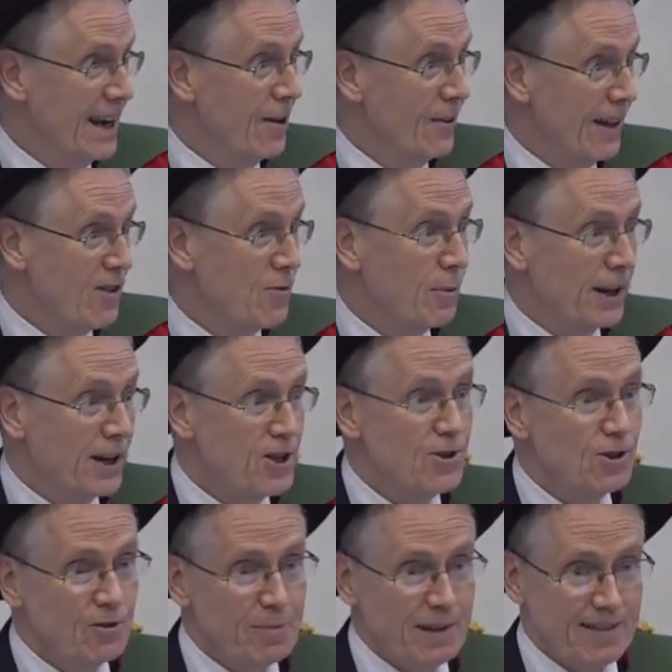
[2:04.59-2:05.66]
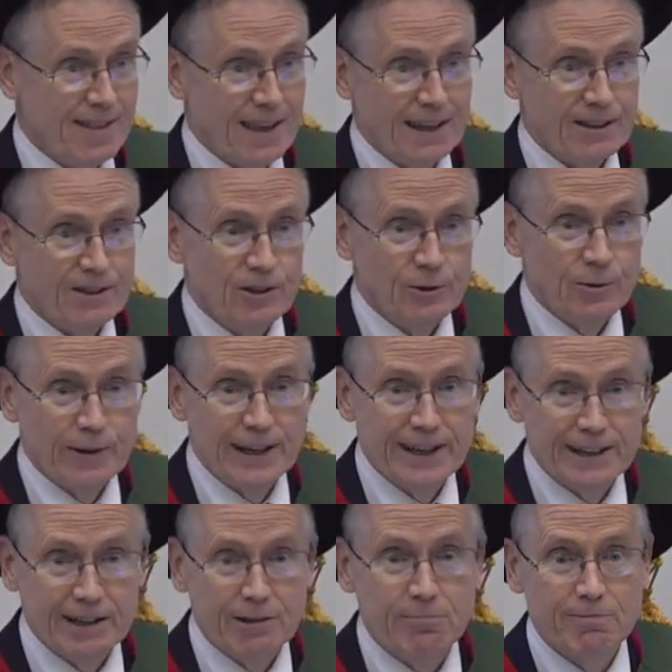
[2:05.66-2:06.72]
Now that's what I should have been saying to you
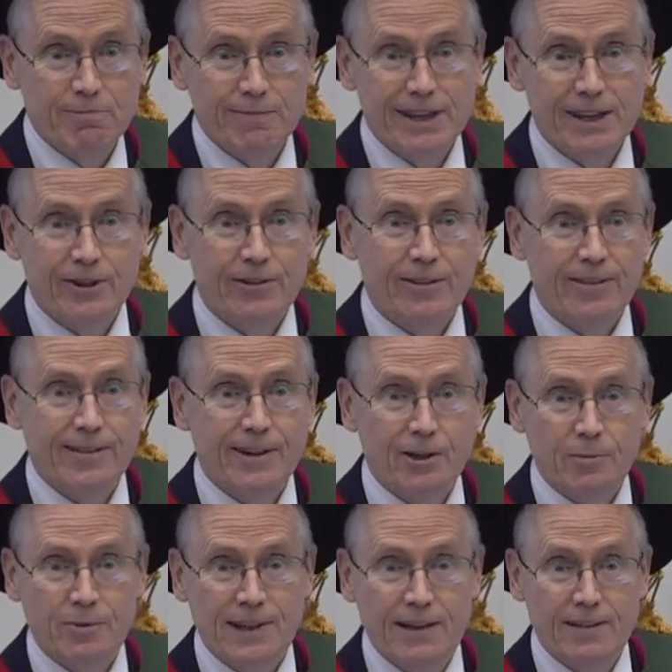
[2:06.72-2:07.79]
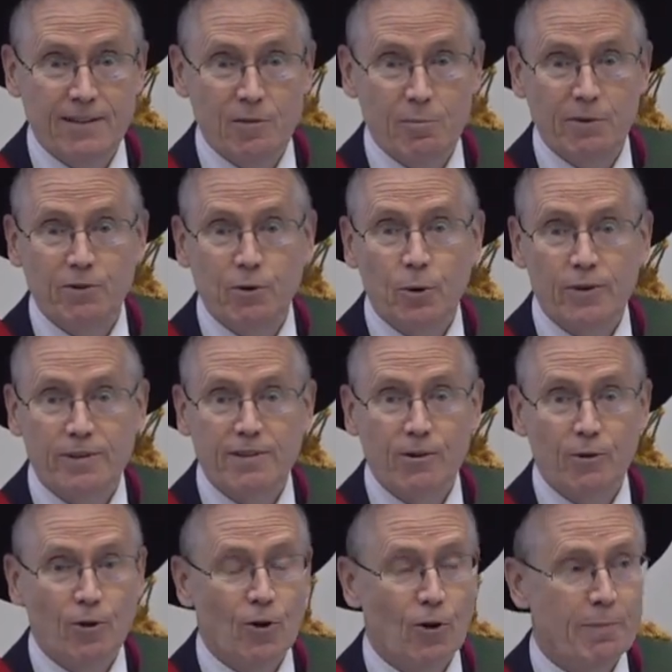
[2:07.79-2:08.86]
here in other circumstances, but of course
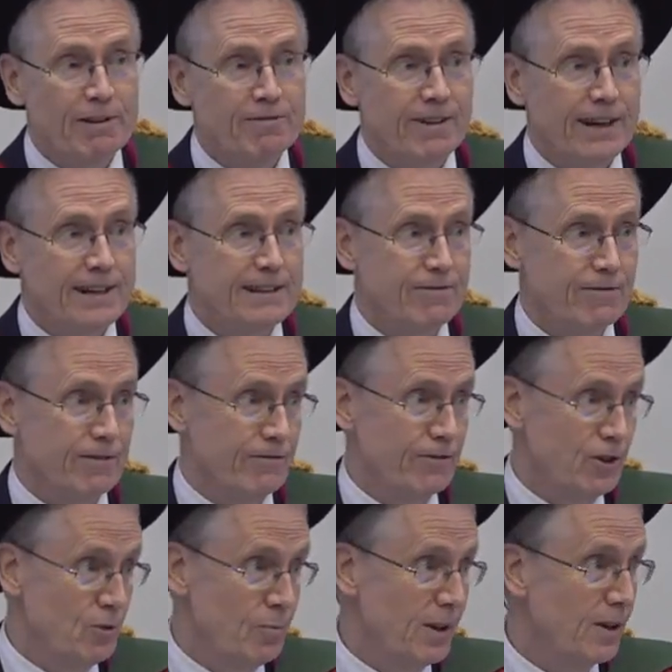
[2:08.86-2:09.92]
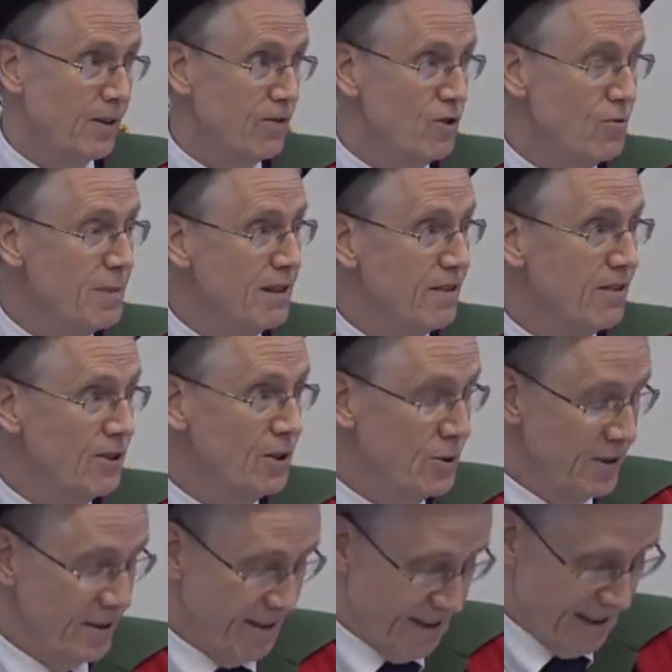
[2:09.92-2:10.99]
it's all been very different for you because you've been
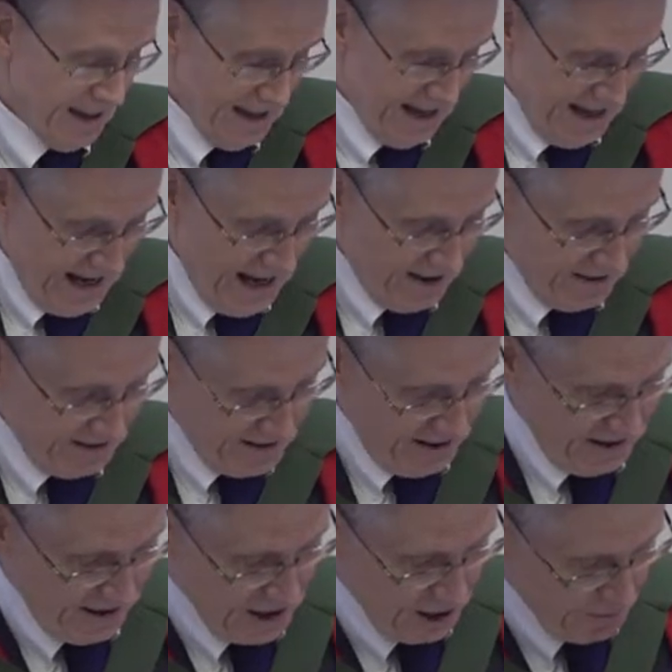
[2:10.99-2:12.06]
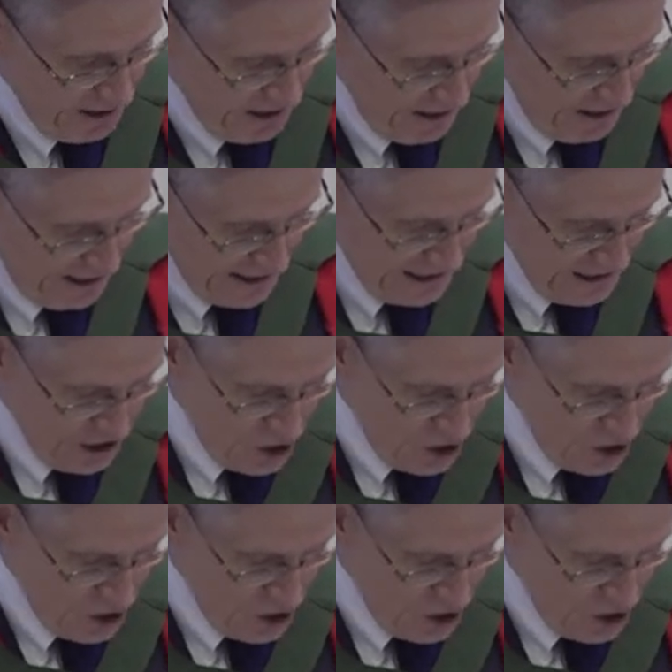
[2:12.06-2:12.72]
students at a time like